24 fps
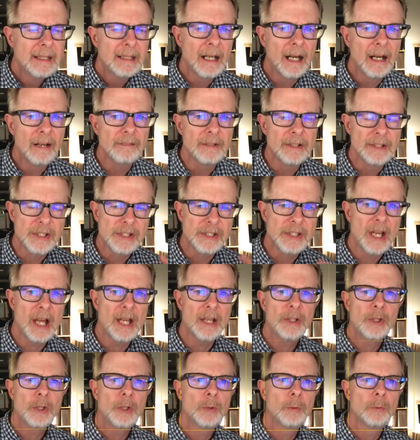of a
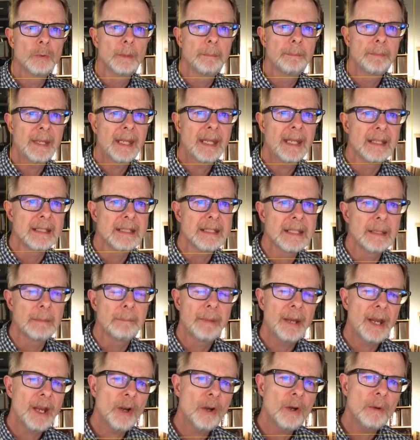son who repents, the
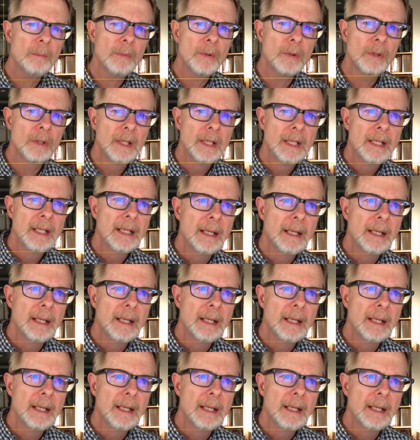parable